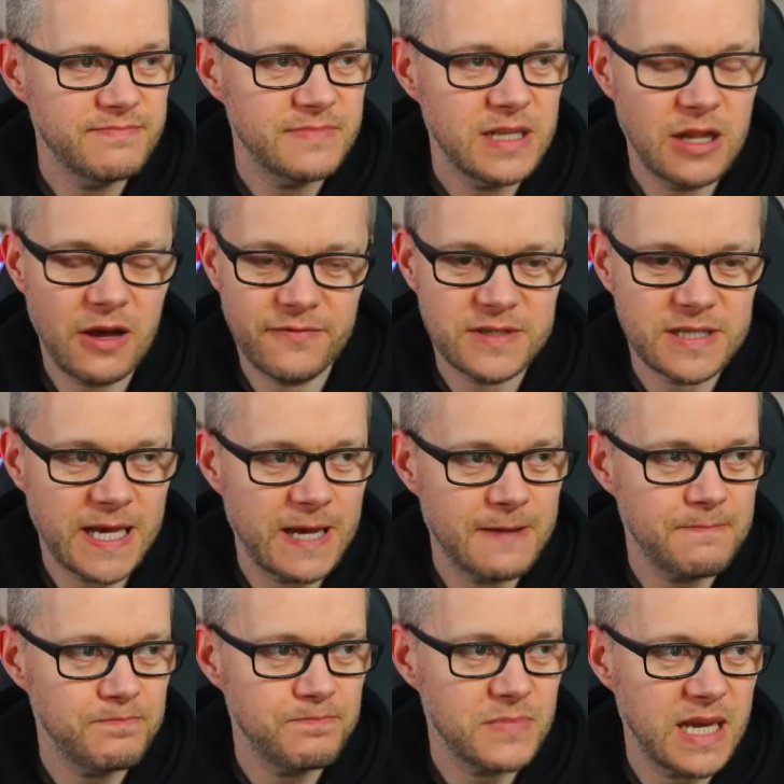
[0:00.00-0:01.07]
Loved
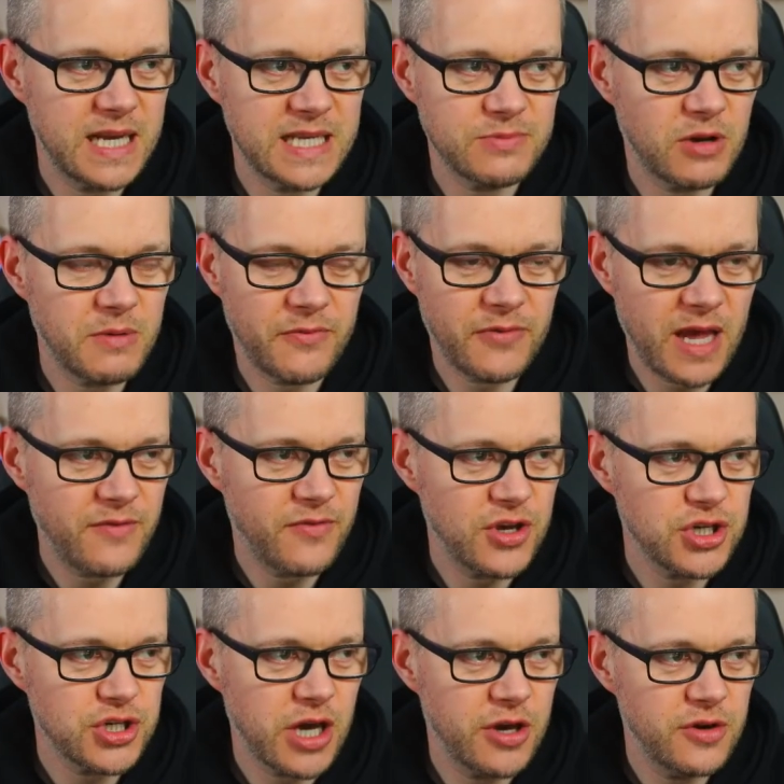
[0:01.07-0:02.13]
it. It's one of my favourite
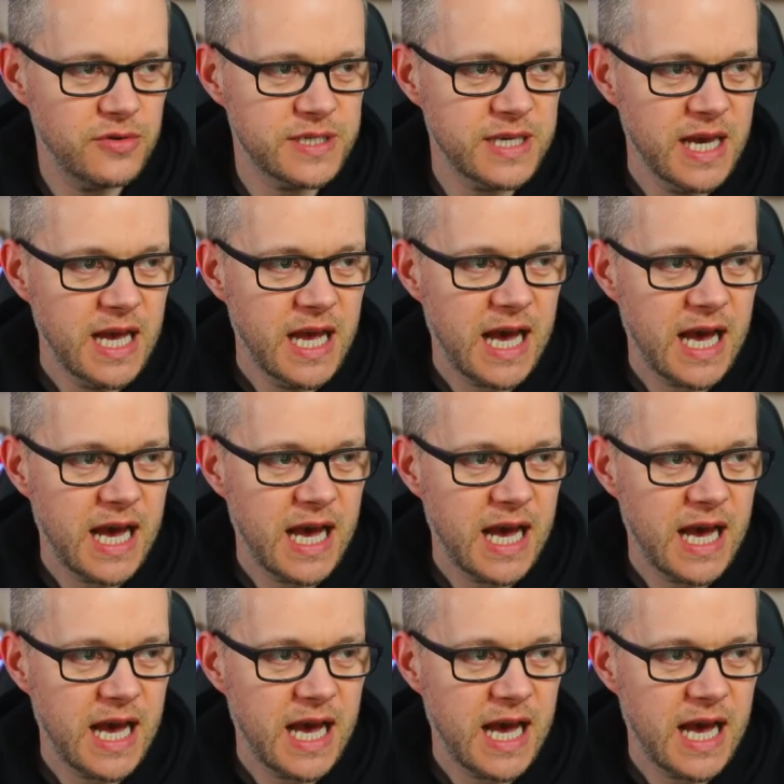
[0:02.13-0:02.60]
shows.